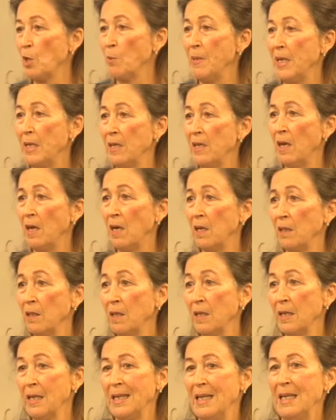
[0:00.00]
going to be a
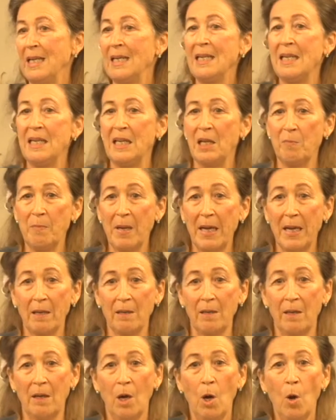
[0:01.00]
young Indian
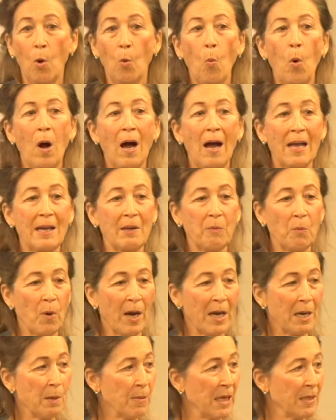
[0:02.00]
man. Why
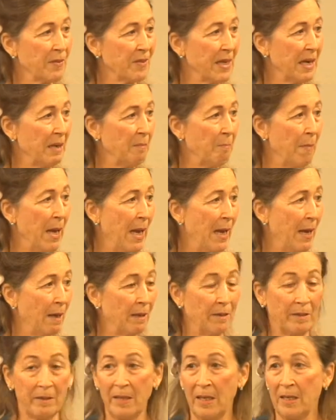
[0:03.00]
am I saying
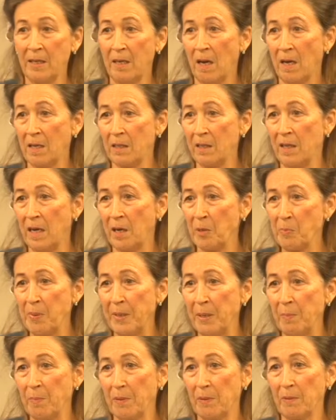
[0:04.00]
man and not young
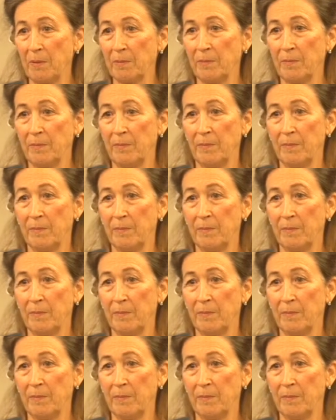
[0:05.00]
people?